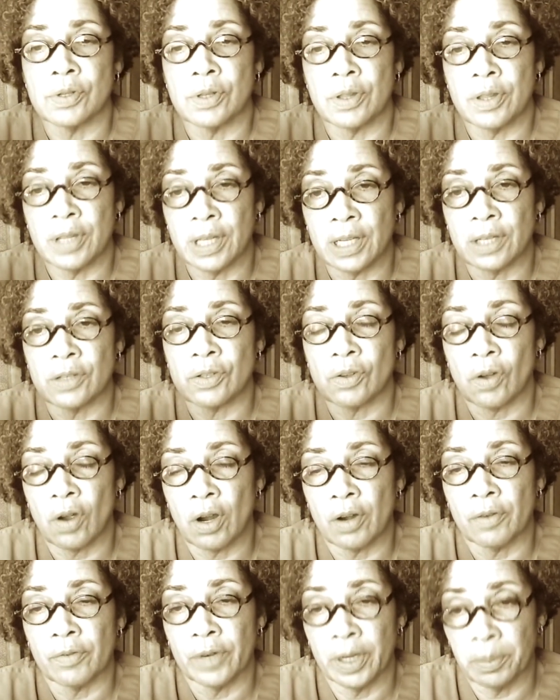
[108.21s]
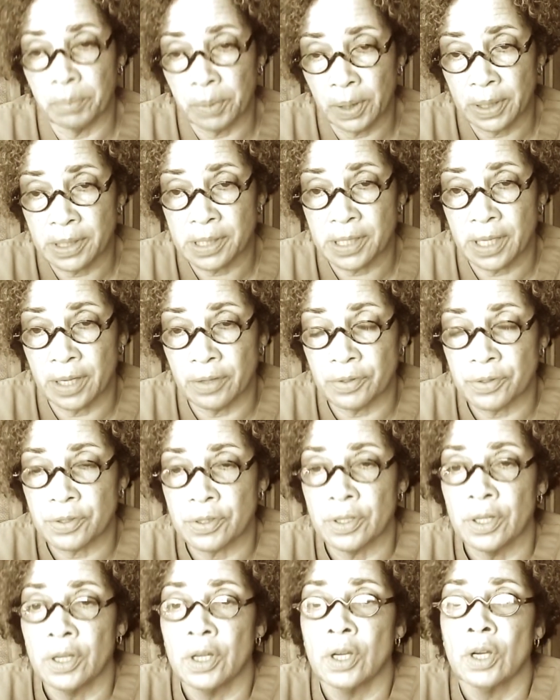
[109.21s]
things are red blood cells,
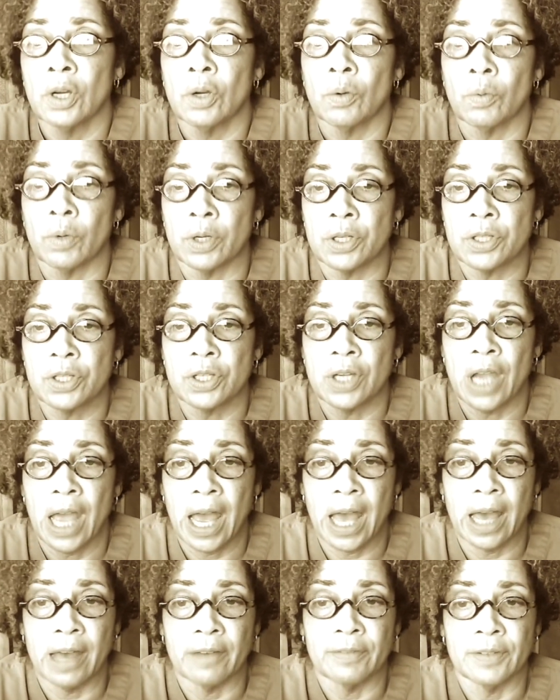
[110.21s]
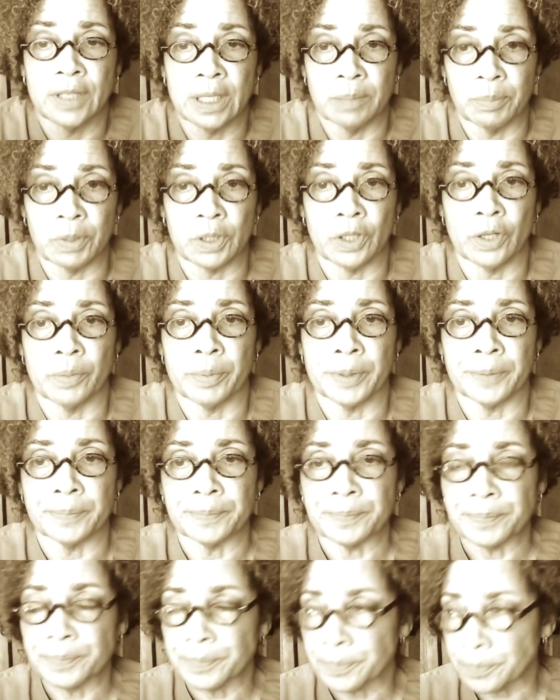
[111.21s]
which have hemoglobin.
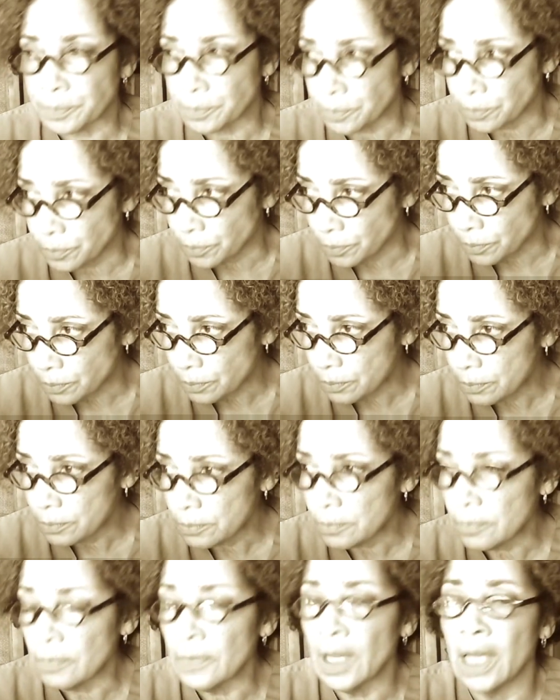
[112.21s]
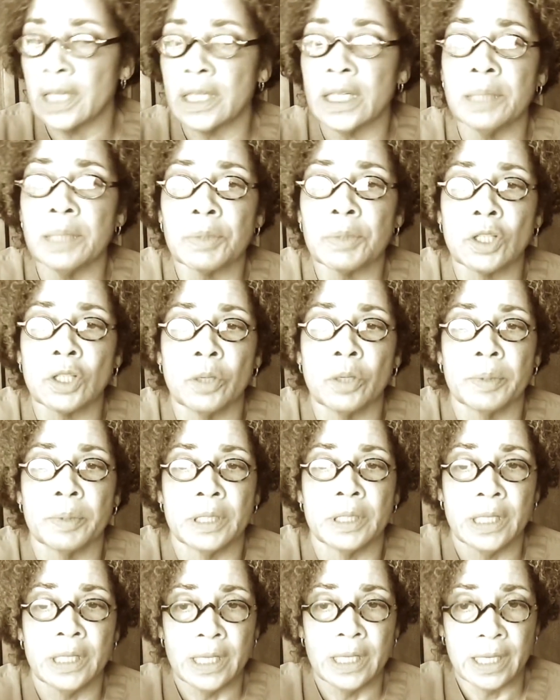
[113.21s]
And
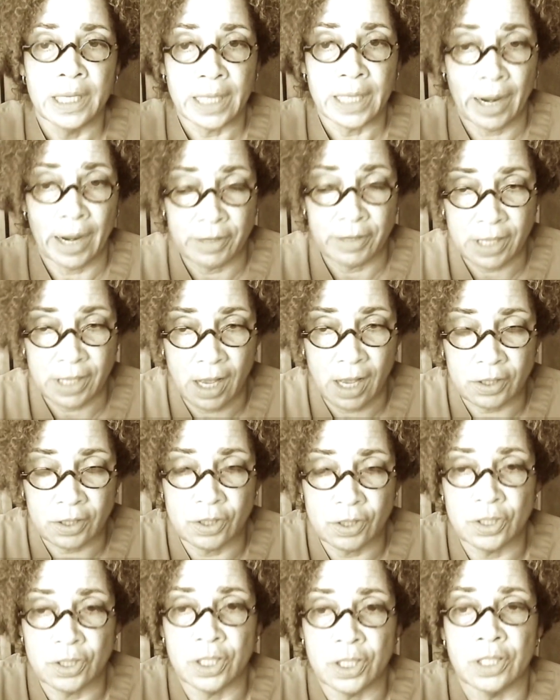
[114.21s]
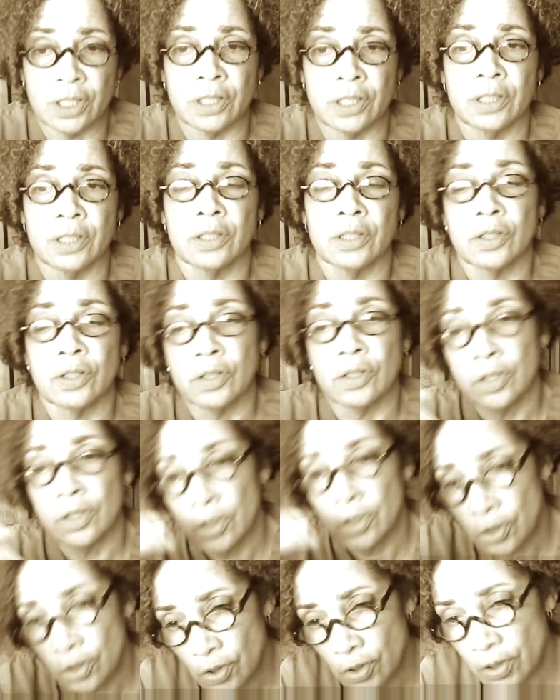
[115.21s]
hemoglobin carries oxygen
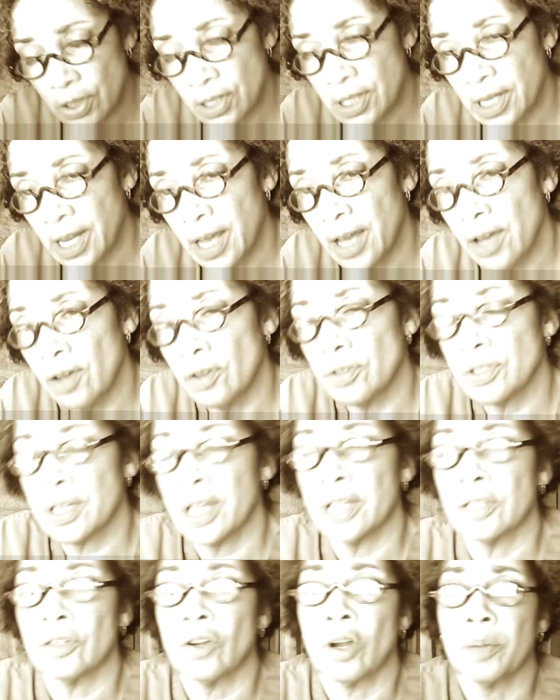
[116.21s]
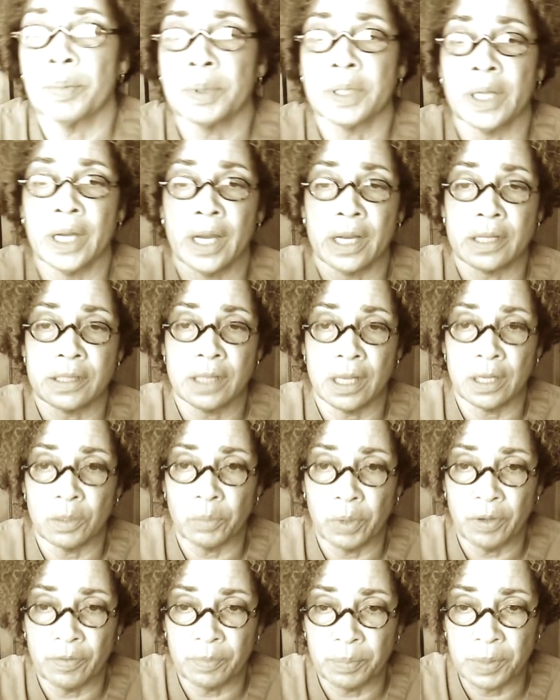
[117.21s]
to the cells and carbon dioxide
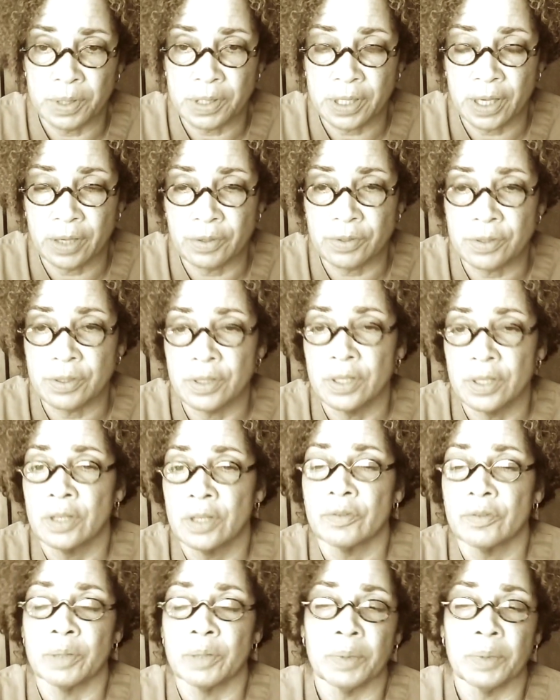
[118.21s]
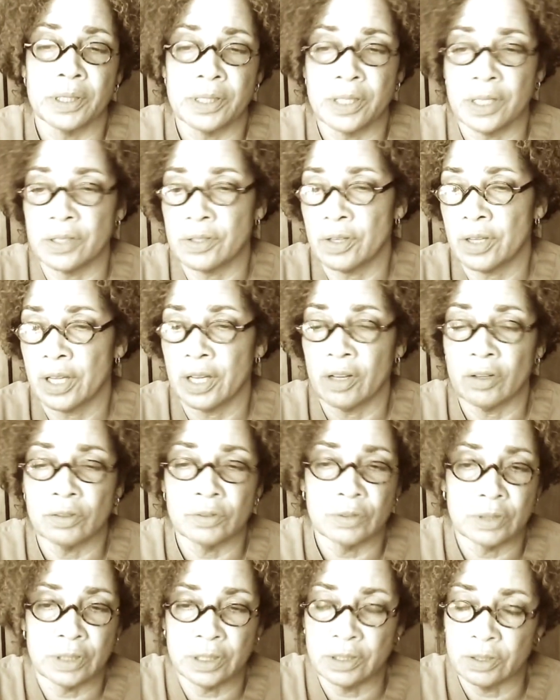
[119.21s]
away from the cells. Red blood cells, all that.
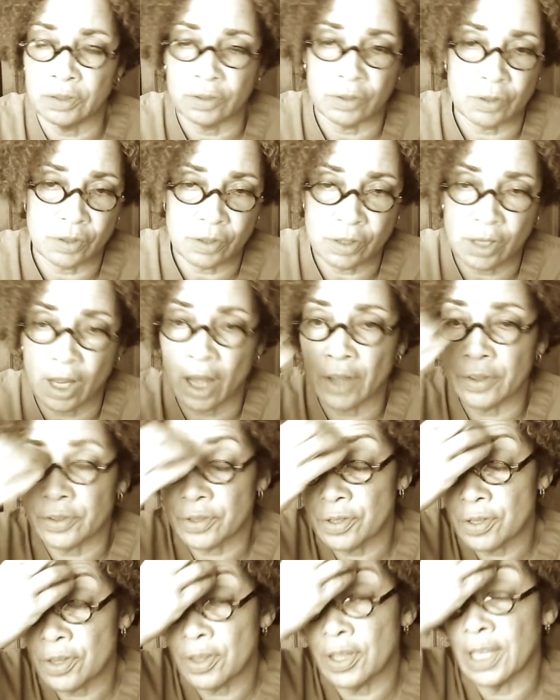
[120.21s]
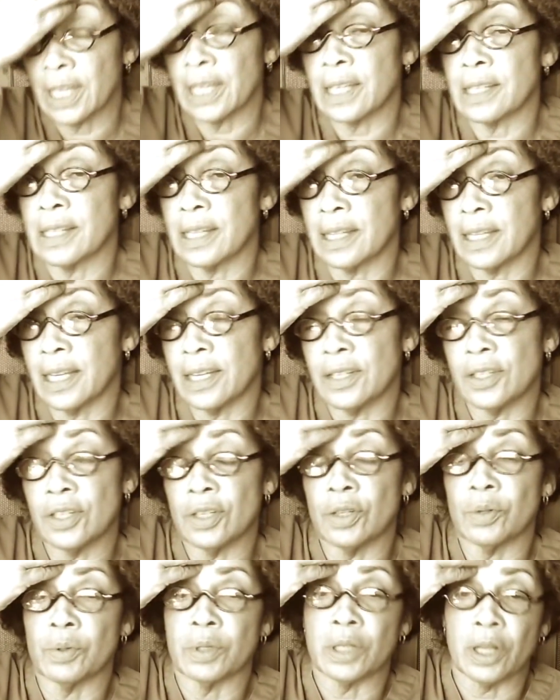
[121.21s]
There's other things that they
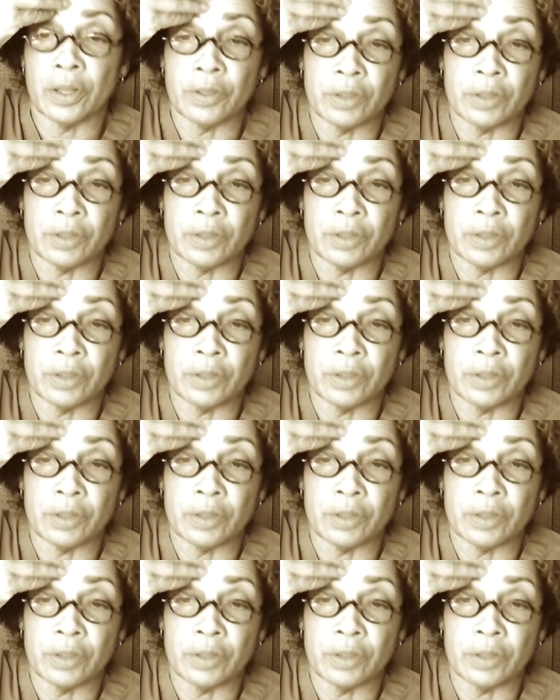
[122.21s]
do and other